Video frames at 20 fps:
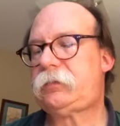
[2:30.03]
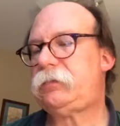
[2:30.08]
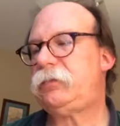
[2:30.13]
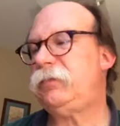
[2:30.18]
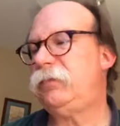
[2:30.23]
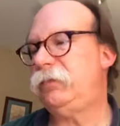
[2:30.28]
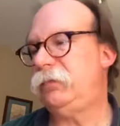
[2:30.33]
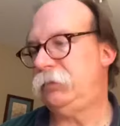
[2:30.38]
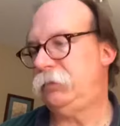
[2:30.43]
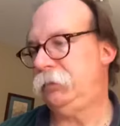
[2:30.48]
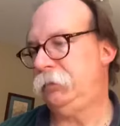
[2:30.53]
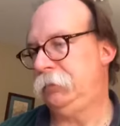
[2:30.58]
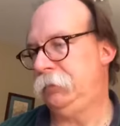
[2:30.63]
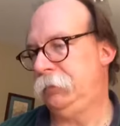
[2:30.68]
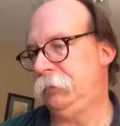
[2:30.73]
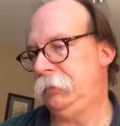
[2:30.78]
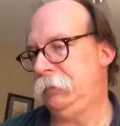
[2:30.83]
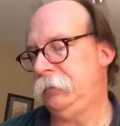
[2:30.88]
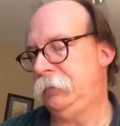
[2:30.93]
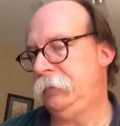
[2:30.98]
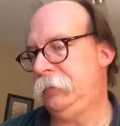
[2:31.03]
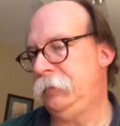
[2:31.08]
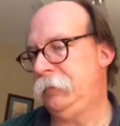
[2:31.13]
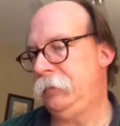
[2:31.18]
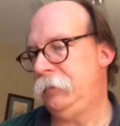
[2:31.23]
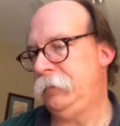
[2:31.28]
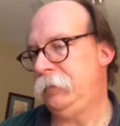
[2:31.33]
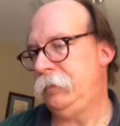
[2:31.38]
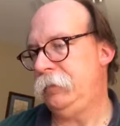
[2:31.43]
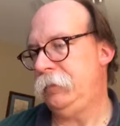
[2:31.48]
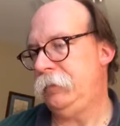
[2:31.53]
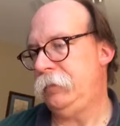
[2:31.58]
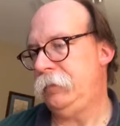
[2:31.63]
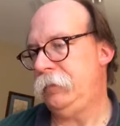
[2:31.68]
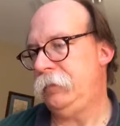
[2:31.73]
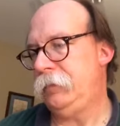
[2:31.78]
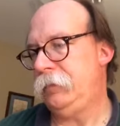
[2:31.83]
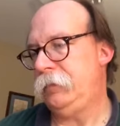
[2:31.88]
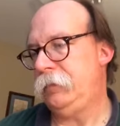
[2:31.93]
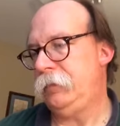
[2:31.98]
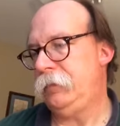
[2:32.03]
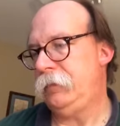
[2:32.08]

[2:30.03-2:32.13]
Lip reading: Nothing is said.